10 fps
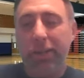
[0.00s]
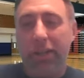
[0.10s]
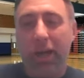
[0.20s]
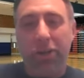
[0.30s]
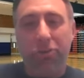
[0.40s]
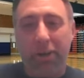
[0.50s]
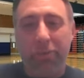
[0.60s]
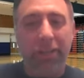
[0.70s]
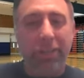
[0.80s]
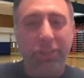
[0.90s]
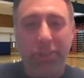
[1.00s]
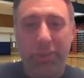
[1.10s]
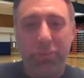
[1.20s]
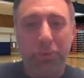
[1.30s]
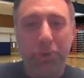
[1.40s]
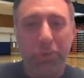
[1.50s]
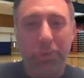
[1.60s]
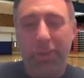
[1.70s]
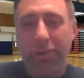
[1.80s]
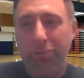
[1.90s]
A lot of great relationships built with
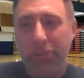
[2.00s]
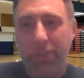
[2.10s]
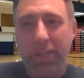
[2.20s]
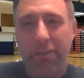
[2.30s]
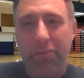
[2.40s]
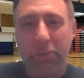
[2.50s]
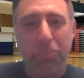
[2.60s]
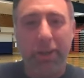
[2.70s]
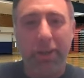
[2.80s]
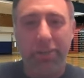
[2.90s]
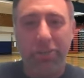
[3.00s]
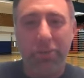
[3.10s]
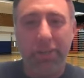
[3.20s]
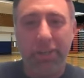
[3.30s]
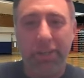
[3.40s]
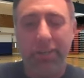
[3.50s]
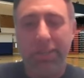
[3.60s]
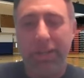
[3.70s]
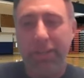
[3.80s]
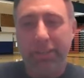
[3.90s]
the coaching staff and the players over the years
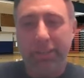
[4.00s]
that